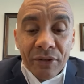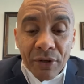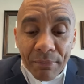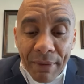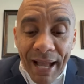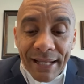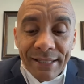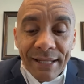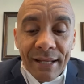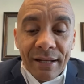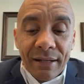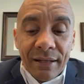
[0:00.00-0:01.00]
Your
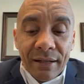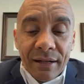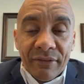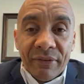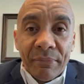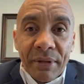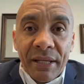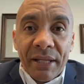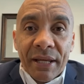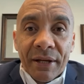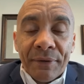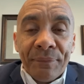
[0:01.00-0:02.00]
mindset of a
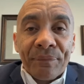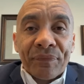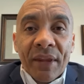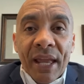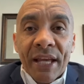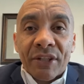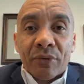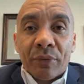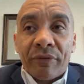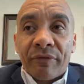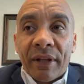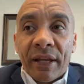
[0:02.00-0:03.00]
millionaire has to
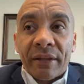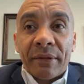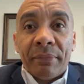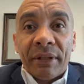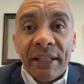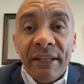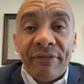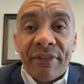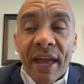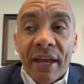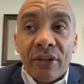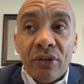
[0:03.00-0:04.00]
reflect the belief
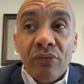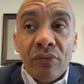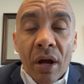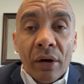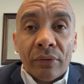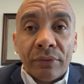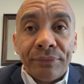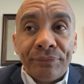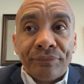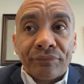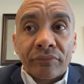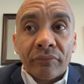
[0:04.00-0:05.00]
that you know
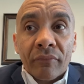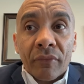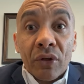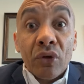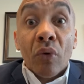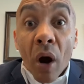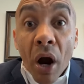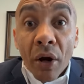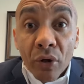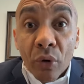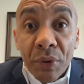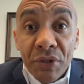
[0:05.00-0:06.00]
you are
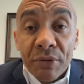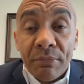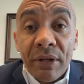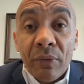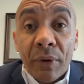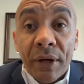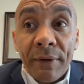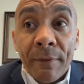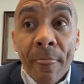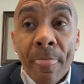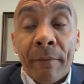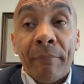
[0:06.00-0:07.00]
going to be one,
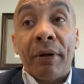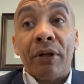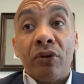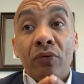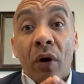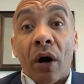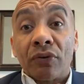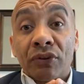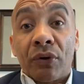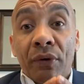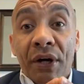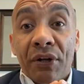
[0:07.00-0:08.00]
but you
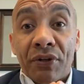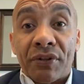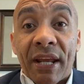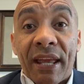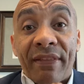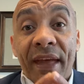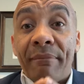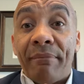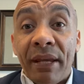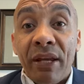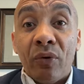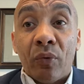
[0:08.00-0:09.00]
also understand that
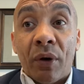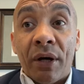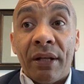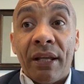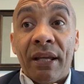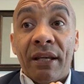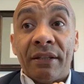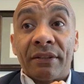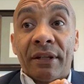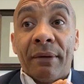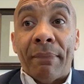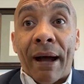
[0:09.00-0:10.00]
being one is
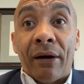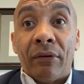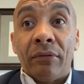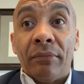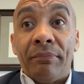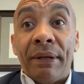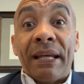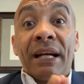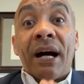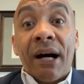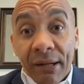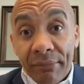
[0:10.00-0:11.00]
about
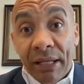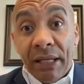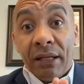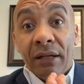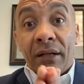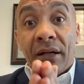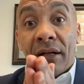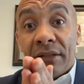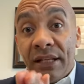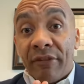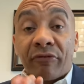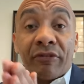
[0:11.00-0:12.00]
becoming a
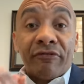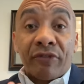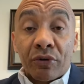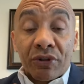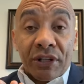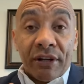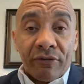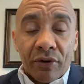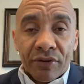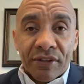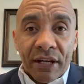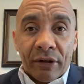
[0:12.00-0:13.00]
different version of
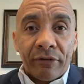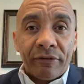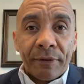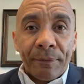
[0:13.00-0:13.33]
yourself.